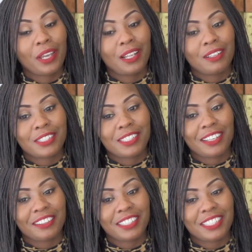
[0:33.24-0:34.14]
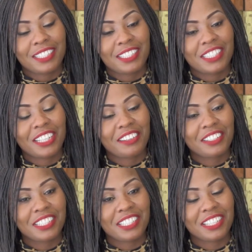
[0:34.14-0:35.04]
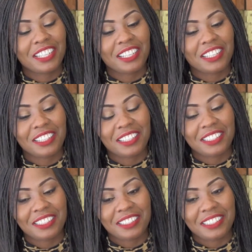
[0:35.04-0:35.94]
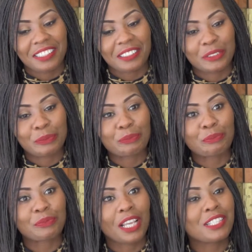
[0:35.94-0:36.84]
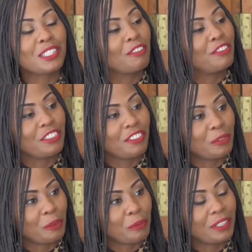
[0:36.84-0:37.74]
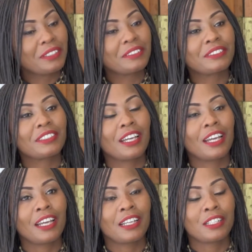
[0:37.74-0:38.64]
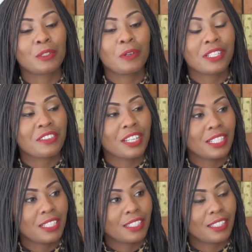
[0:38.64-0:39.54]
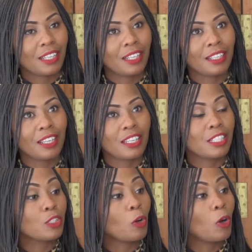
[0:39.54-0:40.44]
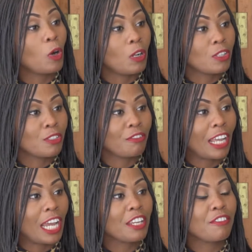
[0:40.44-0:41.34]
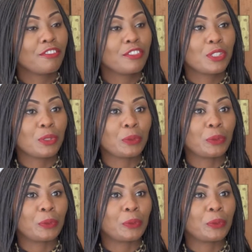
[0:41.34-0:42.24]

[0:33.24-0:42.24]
Well, Charity is a self-driven woman and who was raised against all odds of life to